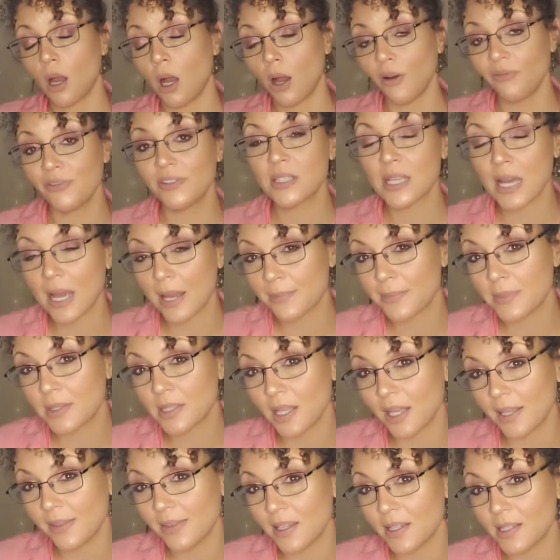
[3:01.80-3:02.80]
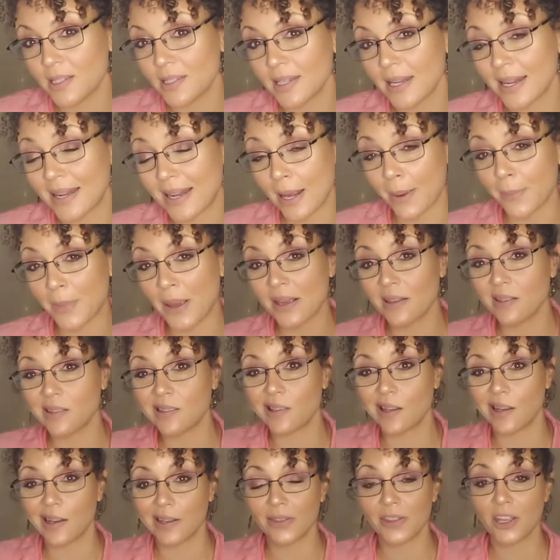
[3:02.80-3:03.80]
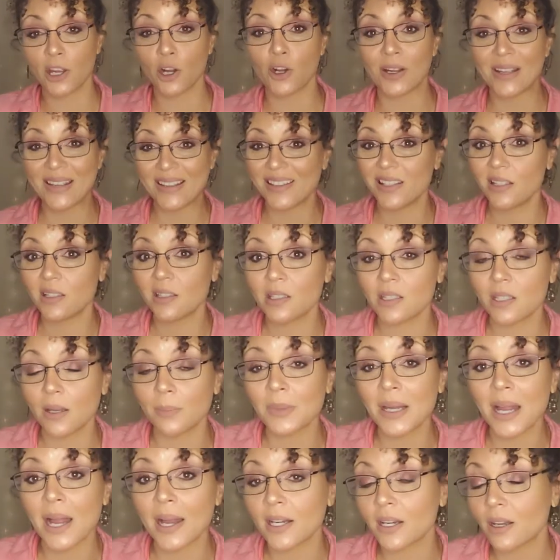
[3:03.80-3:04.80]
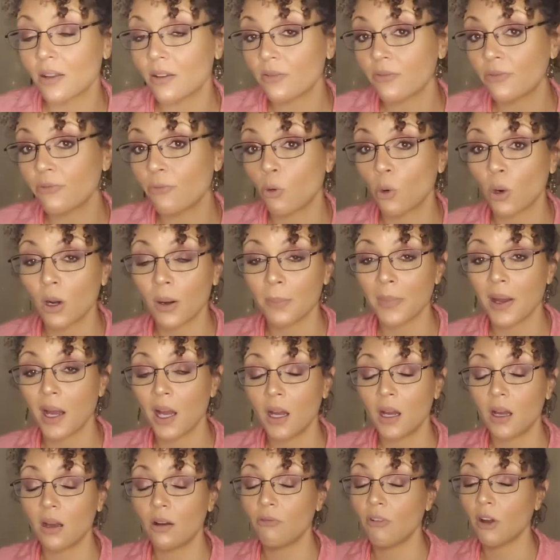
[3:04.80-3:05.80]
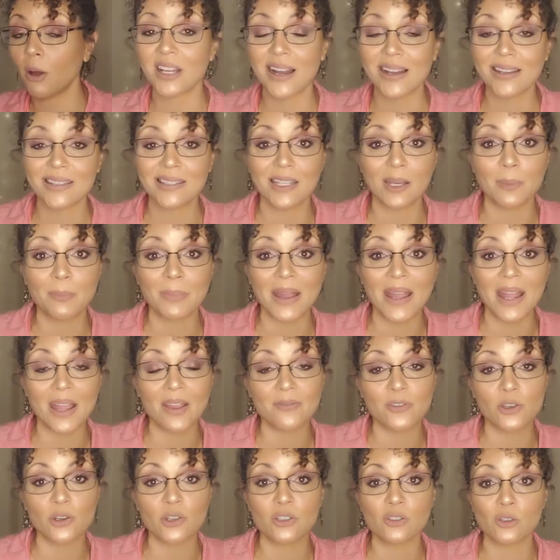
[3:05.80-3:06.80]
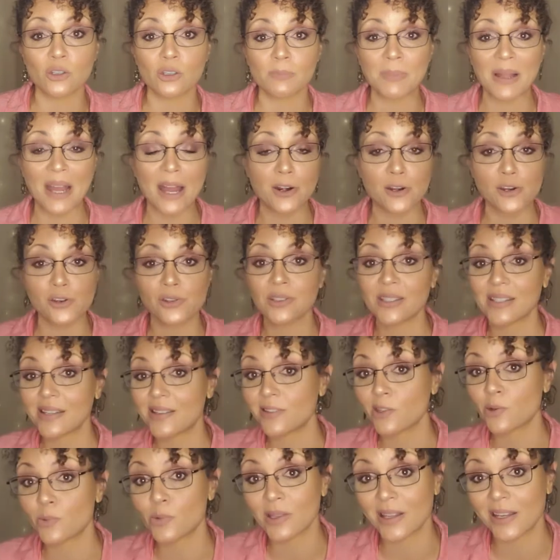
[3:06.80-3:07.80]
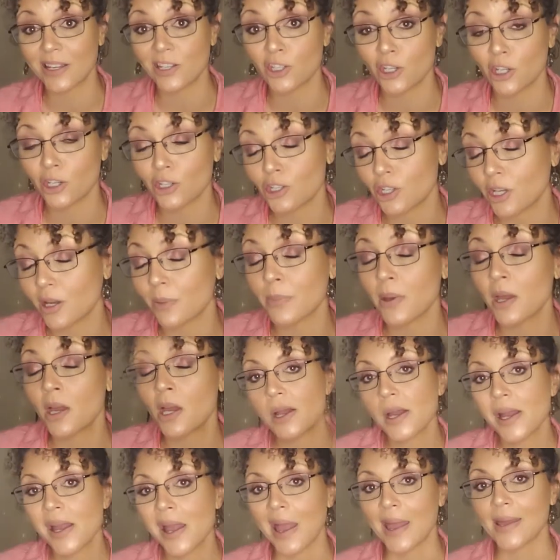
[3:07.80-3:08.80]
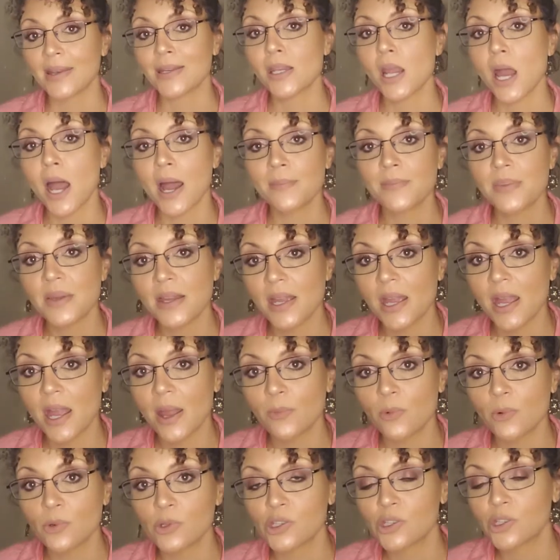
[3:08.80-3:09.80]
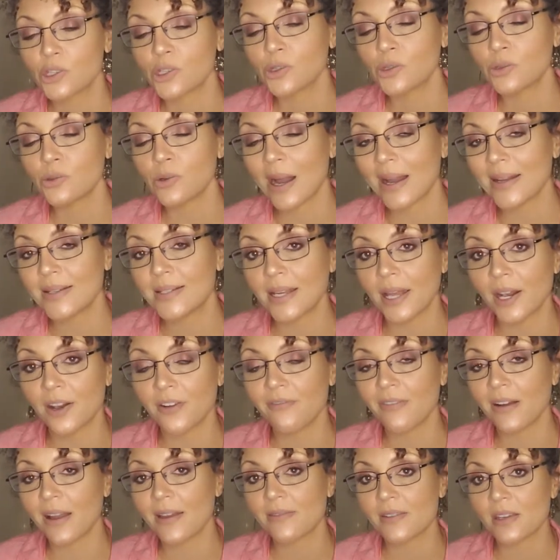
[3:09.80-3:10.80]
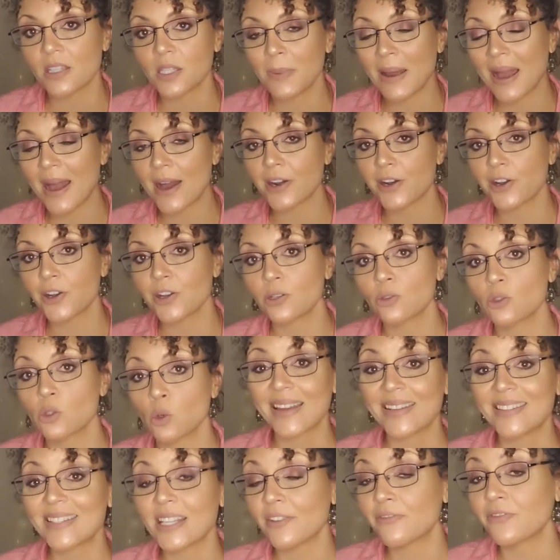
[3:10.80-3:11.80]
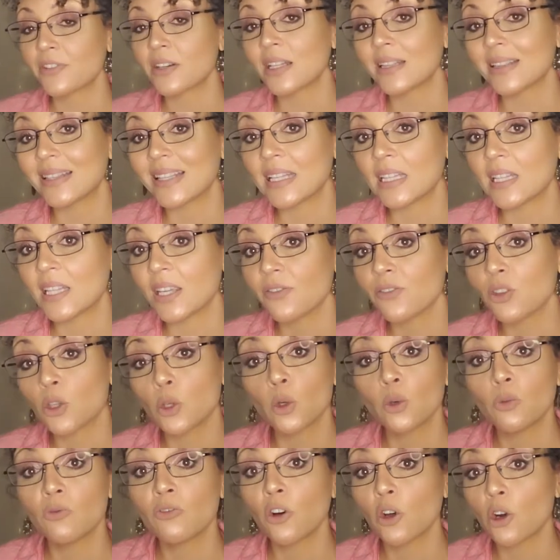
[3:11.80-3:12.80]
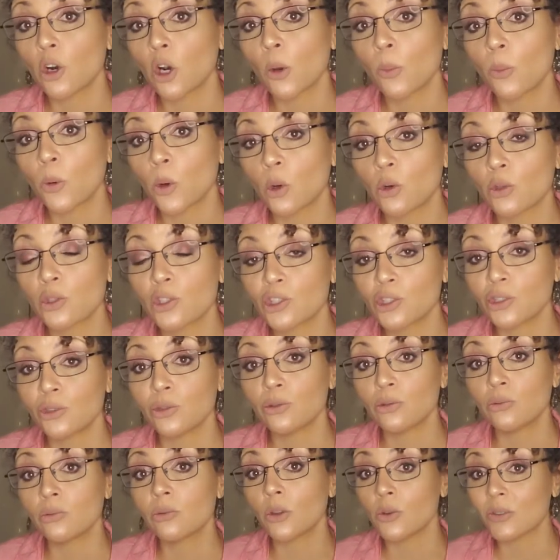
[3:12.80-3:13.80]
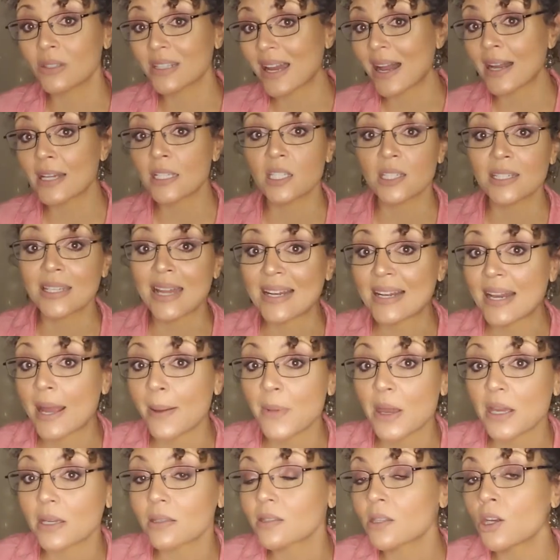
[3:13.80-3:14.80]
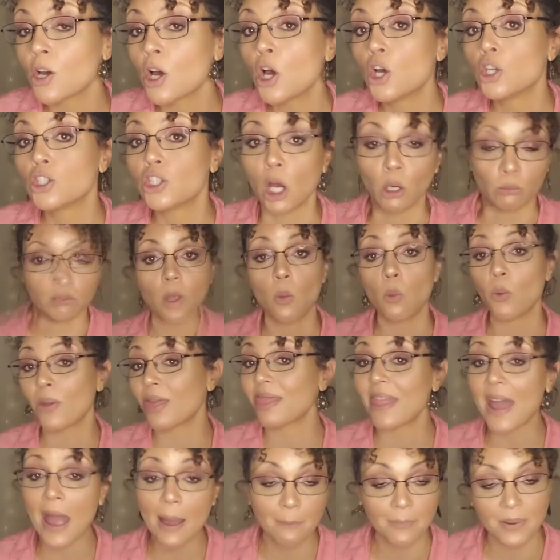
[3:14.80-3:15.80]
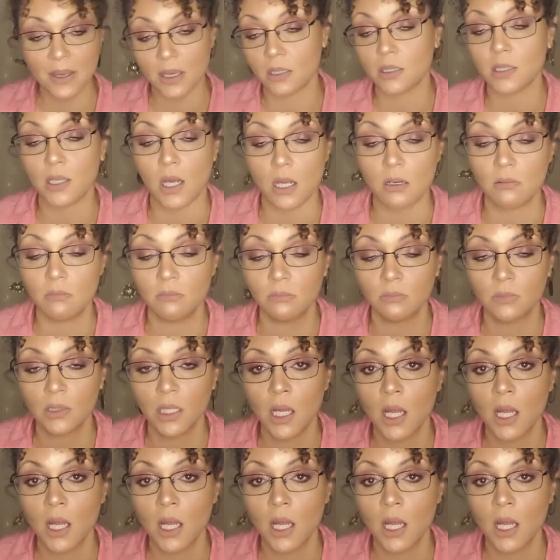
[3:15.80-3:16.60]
oftentimes in these dynamics, there is some kind of form of toxic behaviors or patterns in the relationship. And not being able to identify these patterns can definitely leave you vulnerable to those kinds of dynamics. So with that being said,